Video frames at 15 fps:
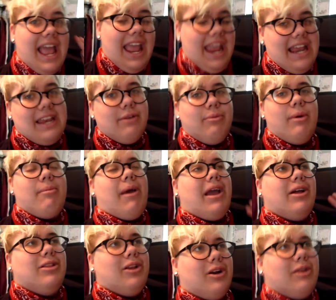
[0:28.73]
hate it when my
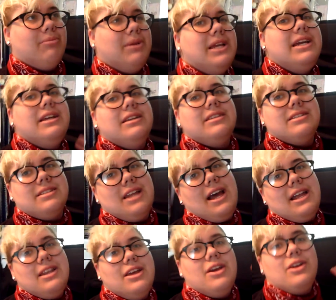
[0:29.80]
alarm does
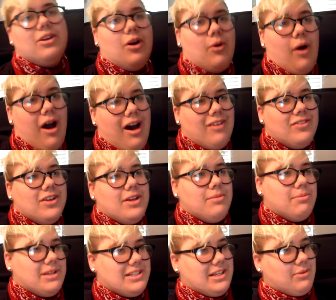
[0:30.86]
not go off
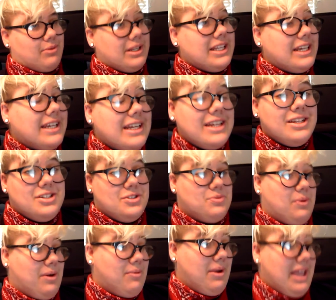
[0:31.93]
because I really just
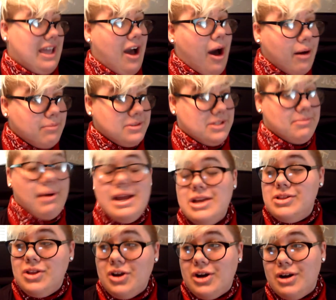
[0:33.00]
want to wake up to my
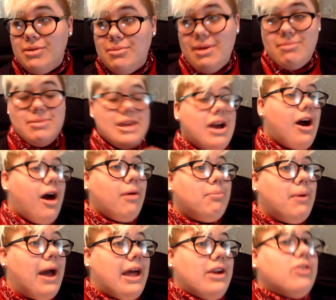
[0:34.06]
alarm and be up
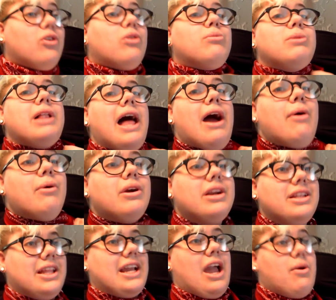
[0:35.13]
at a normal hour
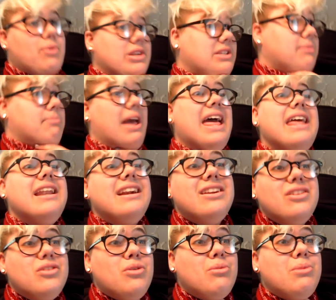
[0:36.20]
and like I went to bed in
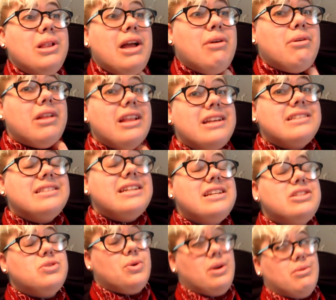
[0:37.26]
a normal hour last
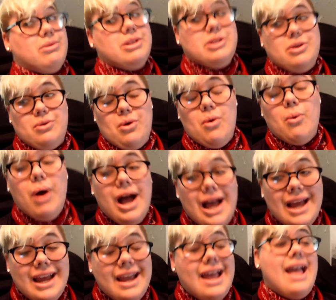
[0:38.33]
night so I really don't know
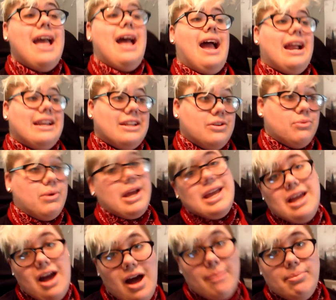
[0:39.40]
why I didn't
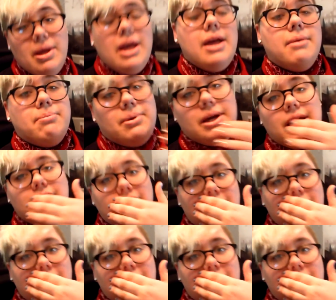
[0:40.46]
wake up but